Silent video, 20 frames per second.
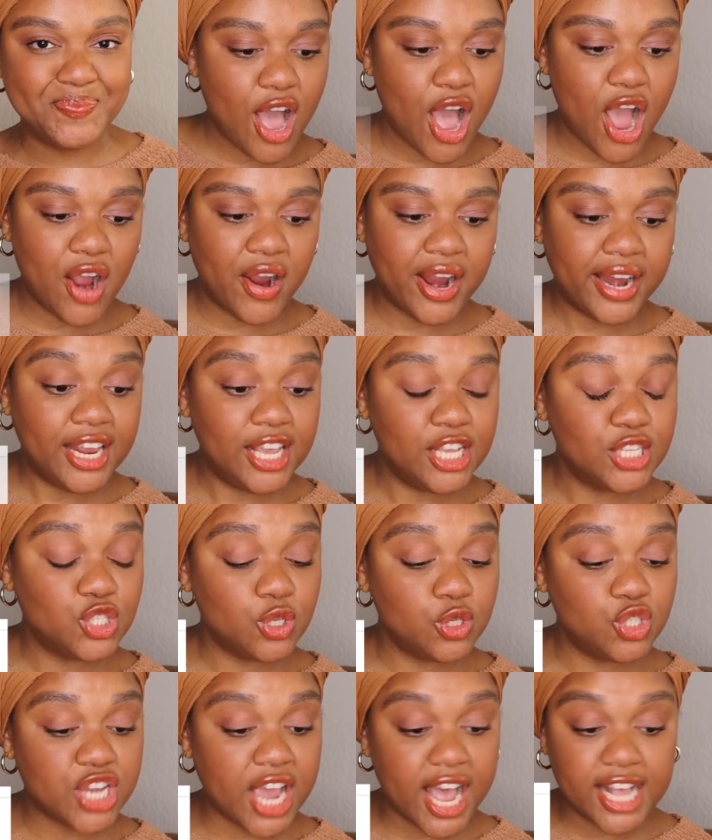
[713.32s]
Alrighty,
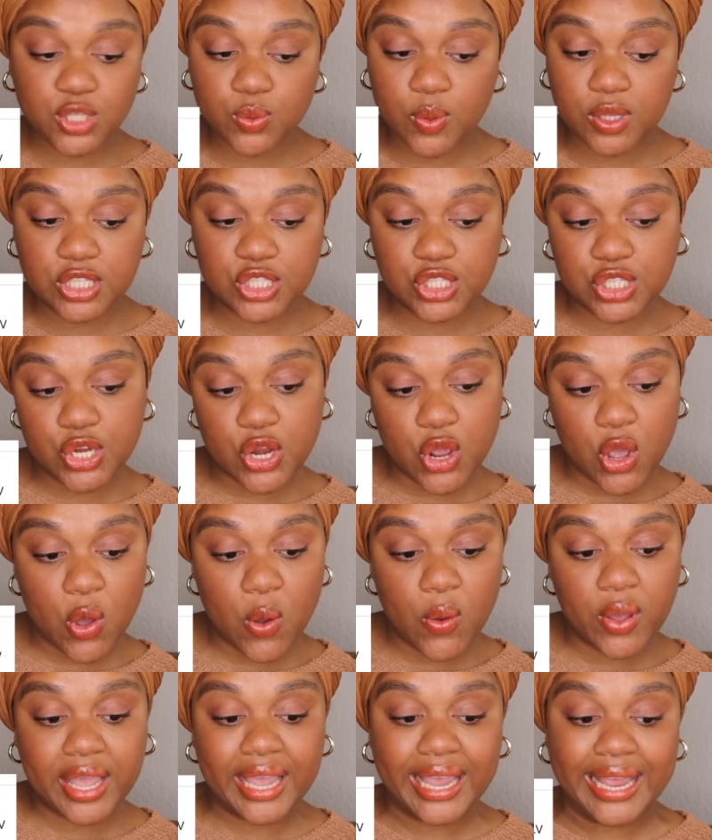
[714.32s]
so Jazz wants to
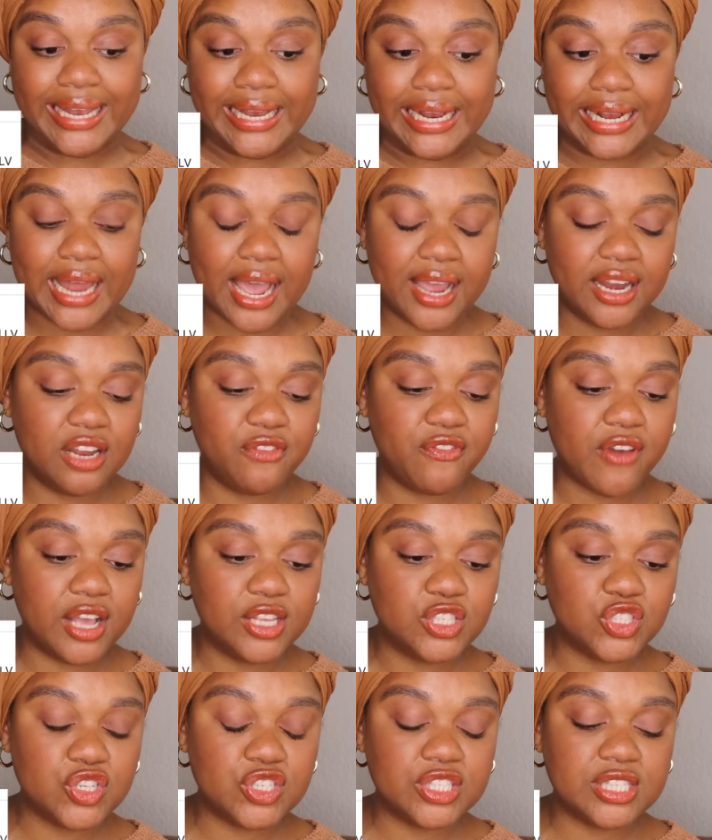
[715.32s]
know, can client
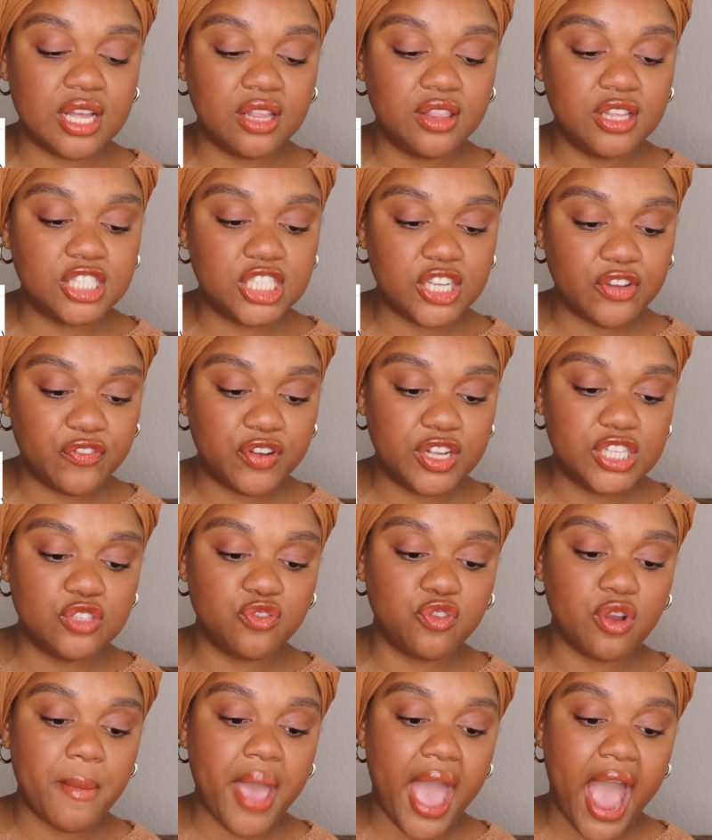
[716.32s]
advisors tell the difference
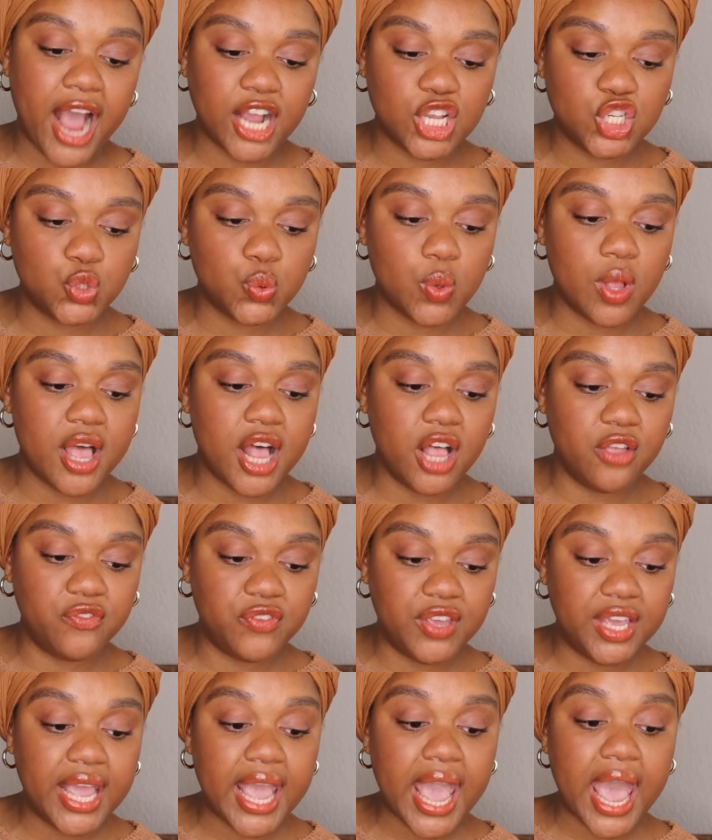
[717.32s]
from actual
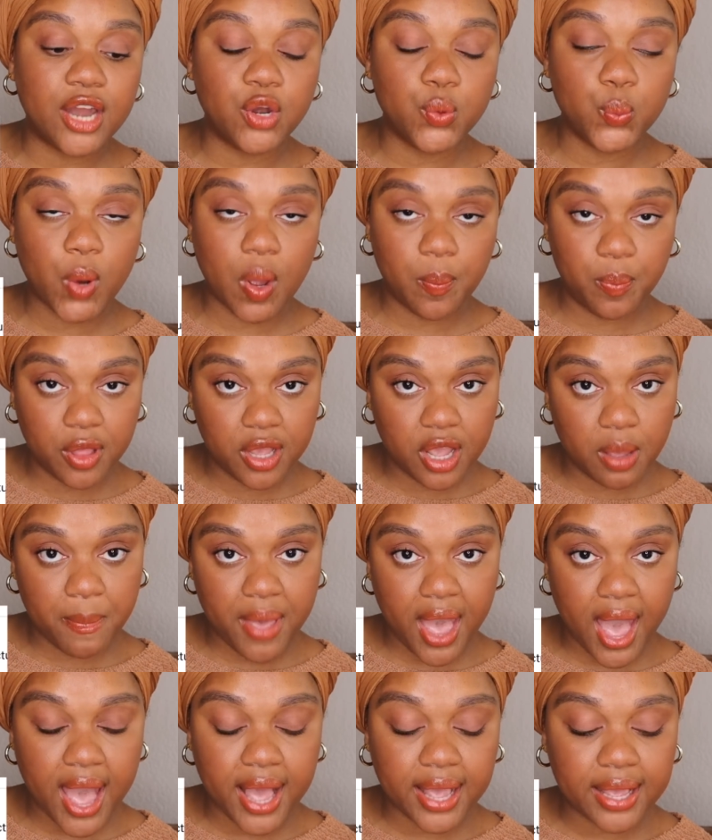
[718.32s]
LV and a replica
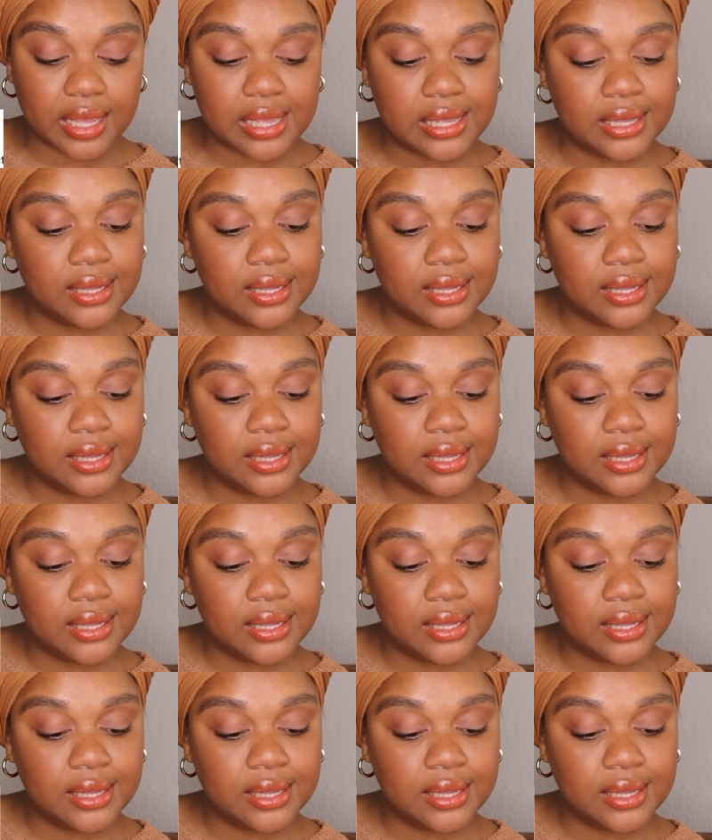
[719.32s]
bag?